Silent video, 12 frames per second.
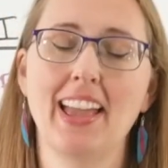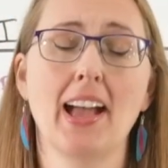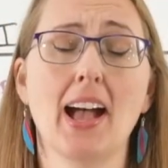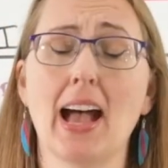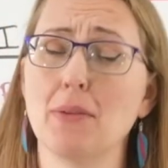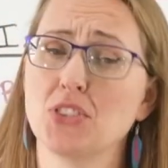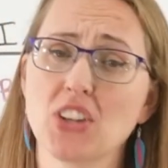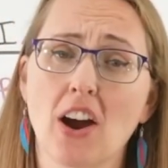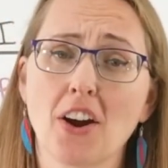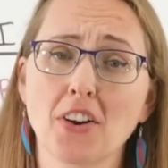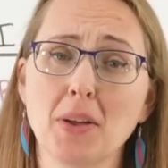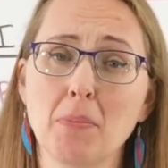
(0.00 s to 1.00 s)
I'm
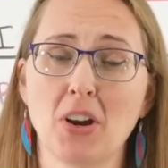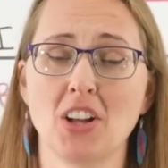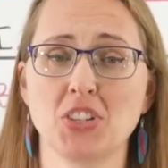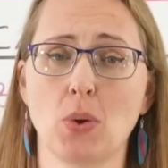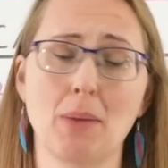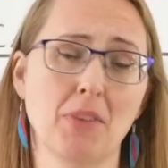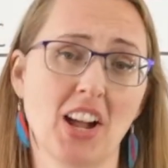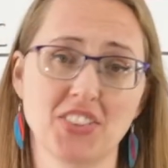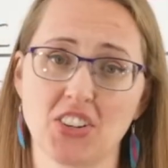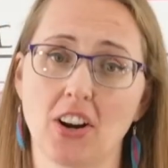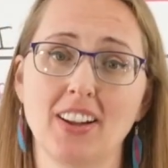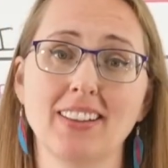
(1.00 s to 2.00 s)
sorry, but also I'm not
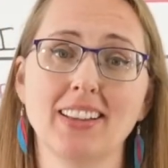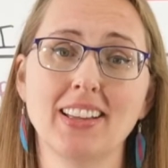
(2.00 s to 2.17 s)
sorry.